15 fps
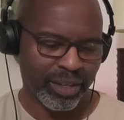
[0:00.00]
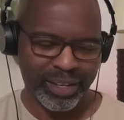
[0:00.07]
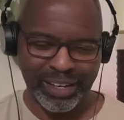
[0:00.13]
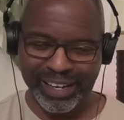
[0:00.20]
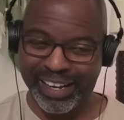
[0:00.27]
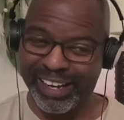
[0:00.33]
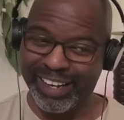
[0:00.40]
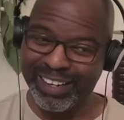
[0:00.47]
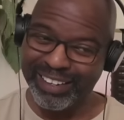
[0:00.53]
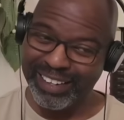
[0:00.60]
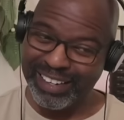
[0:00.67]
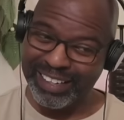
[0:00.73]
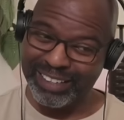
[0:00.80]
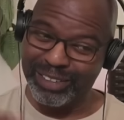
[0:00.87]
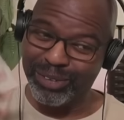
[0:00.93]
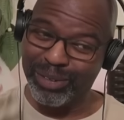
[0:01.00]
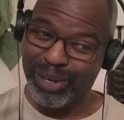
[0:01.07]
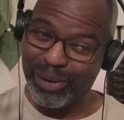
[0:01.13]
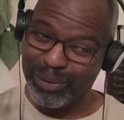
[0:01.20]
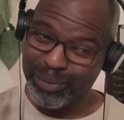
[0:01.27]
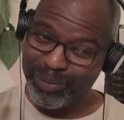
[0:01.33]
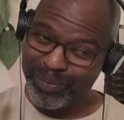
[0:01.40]
And I do
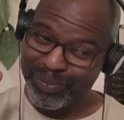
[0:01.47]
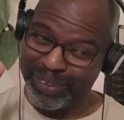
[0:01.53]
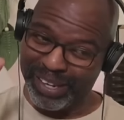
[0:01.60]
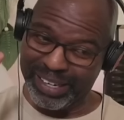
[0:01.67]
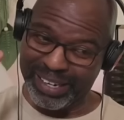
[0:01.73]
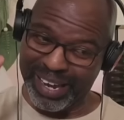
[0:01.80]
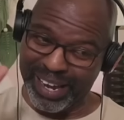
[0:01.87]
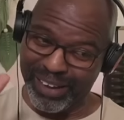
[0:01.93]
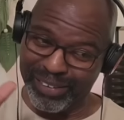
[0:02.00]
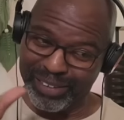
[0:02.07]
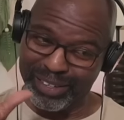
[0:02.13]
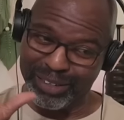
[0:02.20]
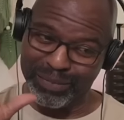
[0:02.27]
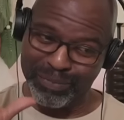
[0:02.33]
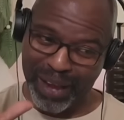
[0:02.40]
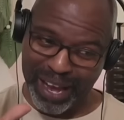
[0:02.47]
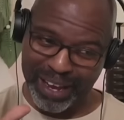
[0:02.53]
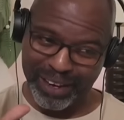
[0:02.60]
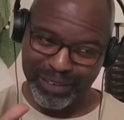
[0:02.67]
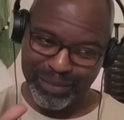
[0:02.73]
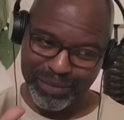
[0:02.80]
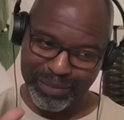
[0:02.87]
know that now it is
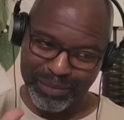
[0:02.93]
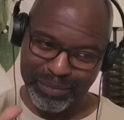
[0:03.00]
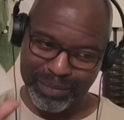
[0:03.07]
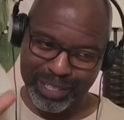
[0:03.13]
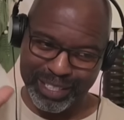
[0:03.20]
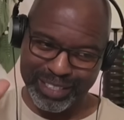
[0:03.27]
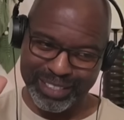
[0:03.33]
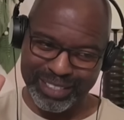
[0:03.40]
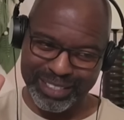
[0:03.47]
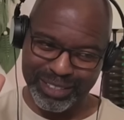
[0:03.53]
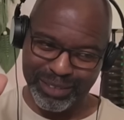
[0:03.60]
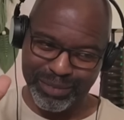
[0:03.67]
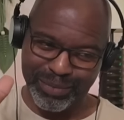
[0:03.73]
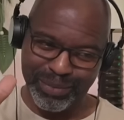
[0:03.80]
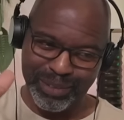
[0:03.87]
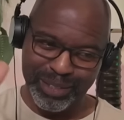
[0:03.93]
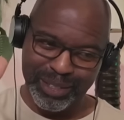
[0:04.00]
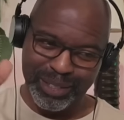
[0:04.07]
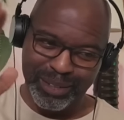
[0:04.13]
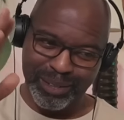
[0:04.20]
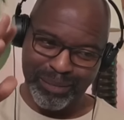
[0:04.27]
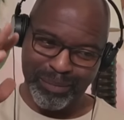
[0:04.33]
5 because of
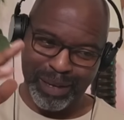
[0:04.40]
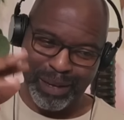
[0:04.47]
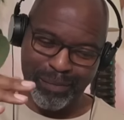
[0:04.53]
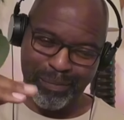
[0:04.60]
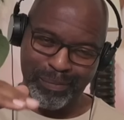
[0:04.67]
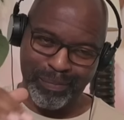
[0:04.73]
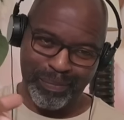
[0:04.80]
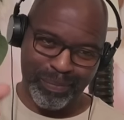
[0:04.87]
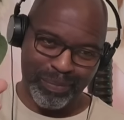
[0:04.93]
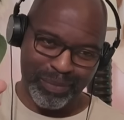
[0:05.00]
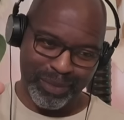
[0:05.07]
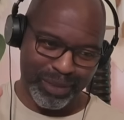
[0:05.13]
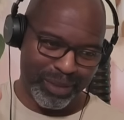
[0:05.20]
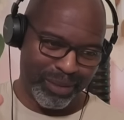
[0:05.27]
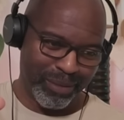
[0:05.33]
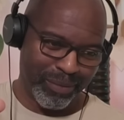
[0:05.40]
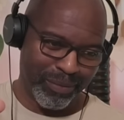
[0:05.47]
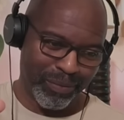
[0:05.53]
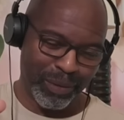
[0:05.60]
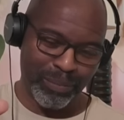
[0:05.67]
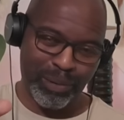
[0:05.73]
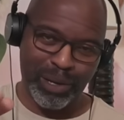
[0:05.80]
my
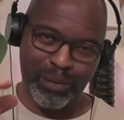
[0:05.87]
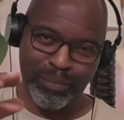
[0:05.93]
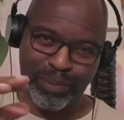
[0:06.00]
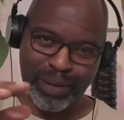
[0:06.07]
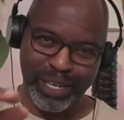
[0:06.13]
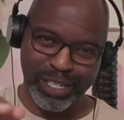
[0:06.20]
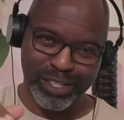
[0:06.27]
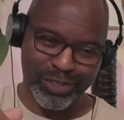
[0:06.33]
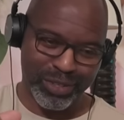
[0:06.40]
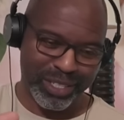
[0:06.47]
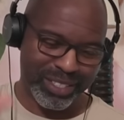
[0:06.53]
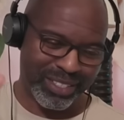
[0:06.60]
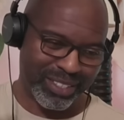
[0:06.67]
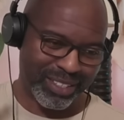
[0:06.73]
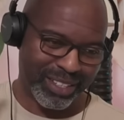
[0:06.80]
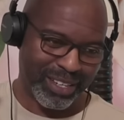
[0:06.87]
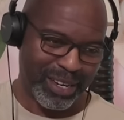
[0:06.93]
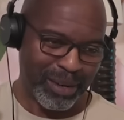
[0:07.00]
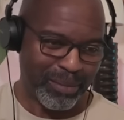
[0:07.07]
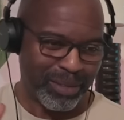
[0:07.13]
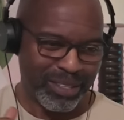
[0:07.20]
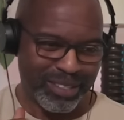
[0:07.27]
football brain trust in the
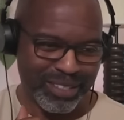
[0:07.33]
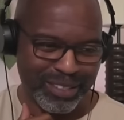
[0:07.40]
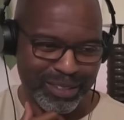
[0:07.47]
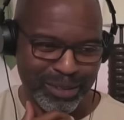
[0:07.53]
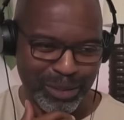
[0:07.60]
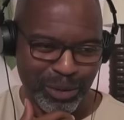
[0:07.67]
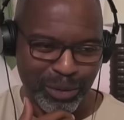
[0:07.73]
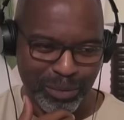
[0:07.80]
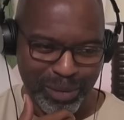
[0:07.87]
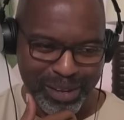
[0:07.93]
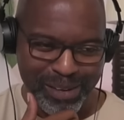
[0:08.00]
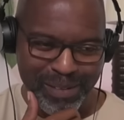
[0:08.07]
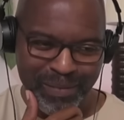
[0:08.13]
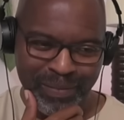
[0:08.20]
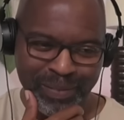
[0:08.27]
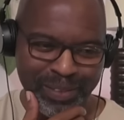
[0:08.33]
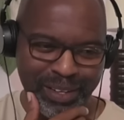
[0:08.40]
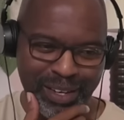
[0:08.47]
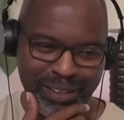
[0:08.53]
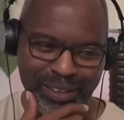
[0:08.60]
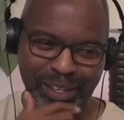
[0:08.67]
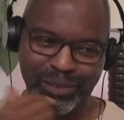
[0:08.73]
comments has told me.
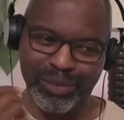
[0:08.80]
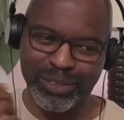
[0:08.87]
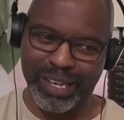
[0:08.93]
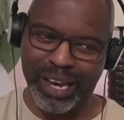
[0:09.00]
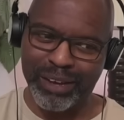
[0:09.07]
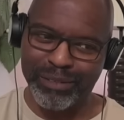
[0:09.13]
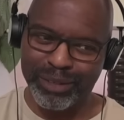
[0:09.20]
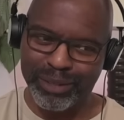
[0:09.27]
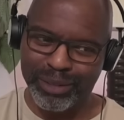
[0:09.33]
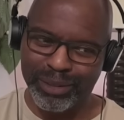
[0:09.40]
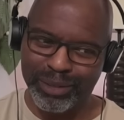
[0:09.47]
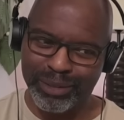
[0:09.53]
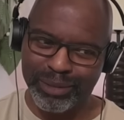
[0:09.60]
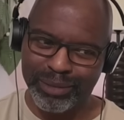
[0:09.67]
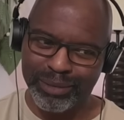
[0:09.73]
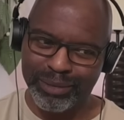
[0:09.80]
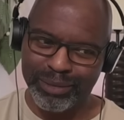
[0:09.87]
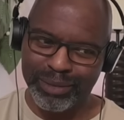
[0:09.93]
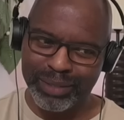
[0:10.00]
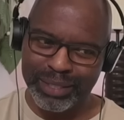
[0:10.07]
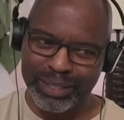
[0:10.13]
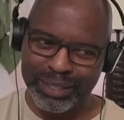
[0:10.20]
I think it was after
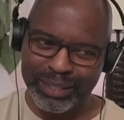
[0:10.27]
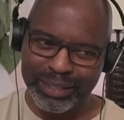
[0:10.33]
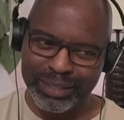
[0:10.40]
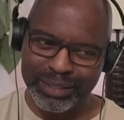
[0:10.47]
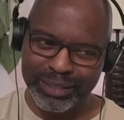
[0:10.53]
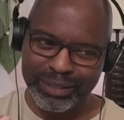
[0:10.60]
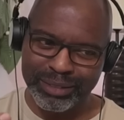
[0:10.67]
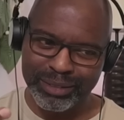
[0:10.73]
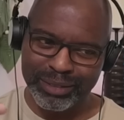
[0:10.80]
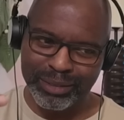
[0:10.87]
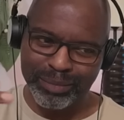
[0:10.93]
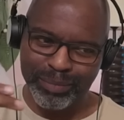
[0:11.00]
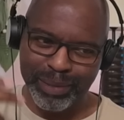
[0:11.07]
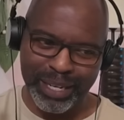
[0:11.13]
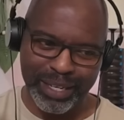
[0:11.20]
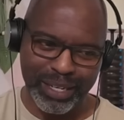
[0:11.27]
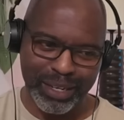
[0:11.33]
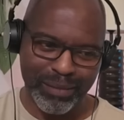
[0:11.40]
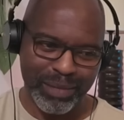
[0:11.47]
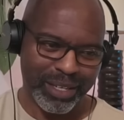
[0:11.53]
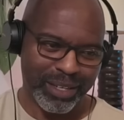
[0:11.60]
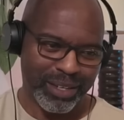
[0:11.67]
the
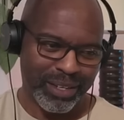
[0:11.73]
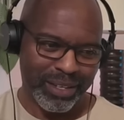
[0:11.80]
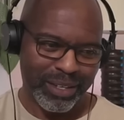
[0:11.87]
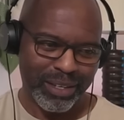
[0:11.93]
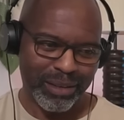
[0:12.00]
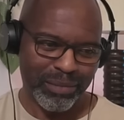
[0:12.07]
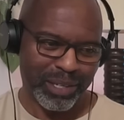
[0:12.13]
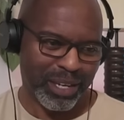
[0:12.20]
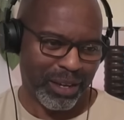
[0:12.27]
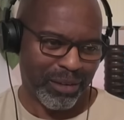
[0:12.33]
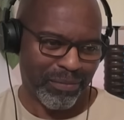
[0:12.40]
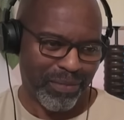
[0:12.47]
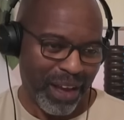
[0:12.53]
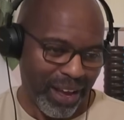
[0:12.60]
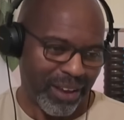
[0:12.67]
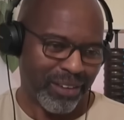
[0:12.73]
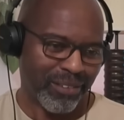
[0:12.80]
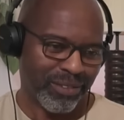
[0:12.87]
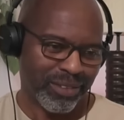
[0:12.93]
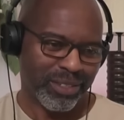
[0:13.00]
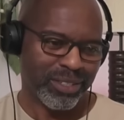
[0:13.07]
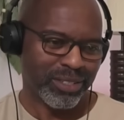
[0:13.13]
pandemic, it became 5.
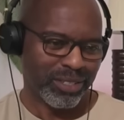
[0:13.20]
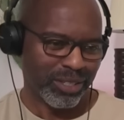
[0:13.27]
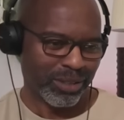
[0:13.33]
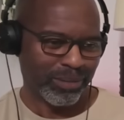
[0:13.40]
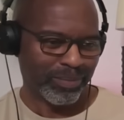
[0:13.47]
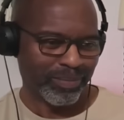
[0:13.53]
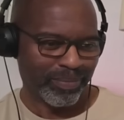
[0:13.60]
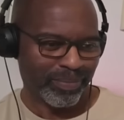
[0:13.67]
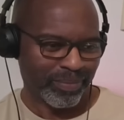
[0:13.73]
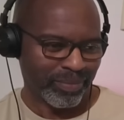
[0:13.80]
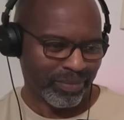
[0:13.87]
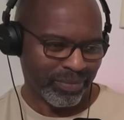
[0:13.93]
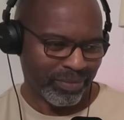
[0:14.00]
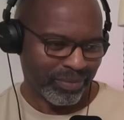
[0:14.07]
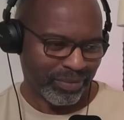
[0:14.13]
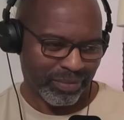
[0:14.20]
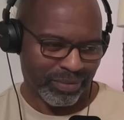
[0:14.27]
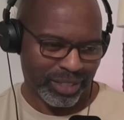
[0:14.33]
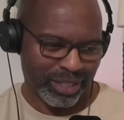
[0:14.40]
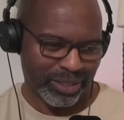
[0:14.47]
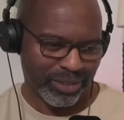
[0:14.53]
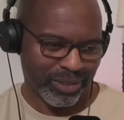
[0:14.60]
So
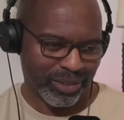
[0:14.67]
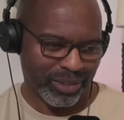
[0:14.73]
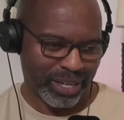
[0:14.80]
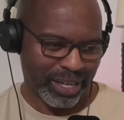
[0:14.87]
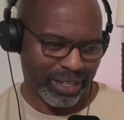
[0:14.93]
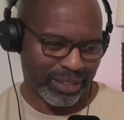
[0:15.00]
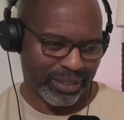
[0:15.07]
I do know that.